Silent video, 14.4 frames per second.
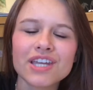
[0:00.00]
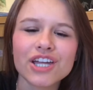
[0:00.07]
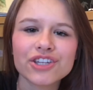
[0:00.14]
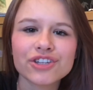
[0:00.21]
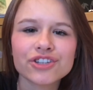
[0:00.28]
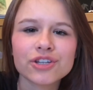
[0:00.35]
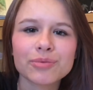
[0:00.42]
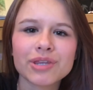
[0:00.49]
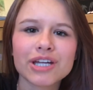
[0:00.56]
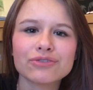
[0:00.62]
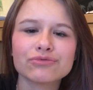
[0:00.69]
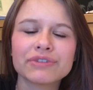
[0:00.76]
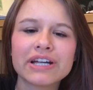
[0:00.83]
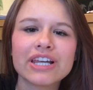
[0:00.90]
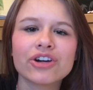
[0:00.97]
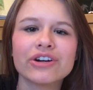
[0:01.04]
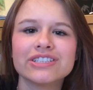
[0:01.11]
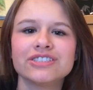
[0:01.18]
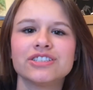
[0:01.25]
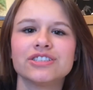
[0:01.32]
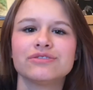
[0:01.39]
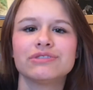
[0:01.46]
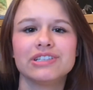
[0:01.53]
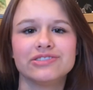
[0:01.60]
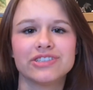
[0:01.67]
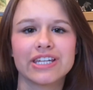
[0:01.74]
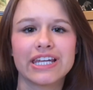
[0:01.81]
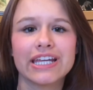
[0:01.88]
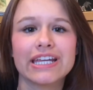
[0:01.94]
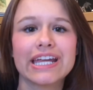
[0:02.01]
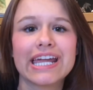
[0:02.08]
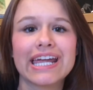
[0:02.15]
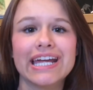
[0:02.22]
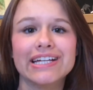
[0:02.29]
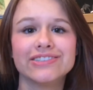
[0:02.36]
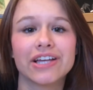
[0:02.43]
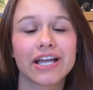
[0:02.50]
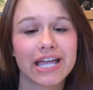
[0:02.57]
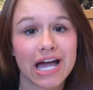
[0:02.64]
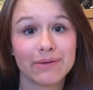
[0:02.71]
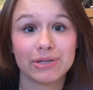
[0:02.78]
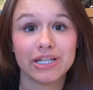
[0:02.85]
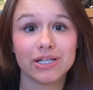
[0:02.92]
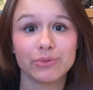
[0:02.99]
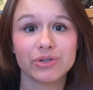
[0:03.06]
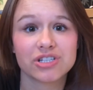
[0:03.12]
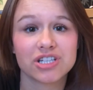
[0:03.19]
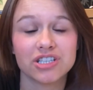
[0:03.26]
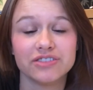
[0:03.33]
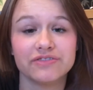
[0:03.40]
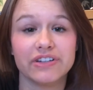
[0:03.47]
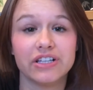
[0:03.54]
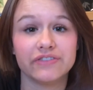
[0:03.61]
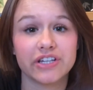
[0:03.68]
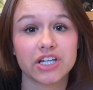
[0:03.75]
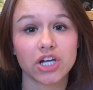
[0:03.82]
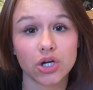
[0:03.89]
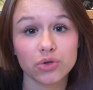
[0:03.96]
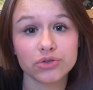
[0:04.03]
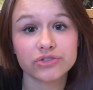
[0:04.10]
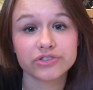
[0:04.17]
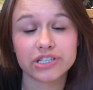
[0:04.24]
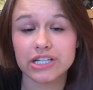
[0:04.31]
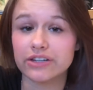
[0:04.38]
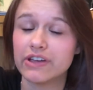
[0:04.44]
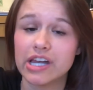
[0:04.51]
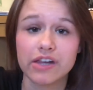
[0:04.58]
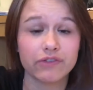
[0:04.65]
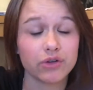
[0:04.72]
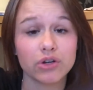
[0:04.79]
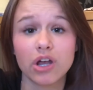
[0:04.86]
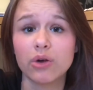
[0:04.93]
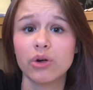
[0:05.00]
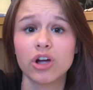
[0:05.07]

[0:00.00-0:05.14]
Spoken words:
A YouTuber that I've really got into recently is Gabby, which is Velvet Ghost, if any of you know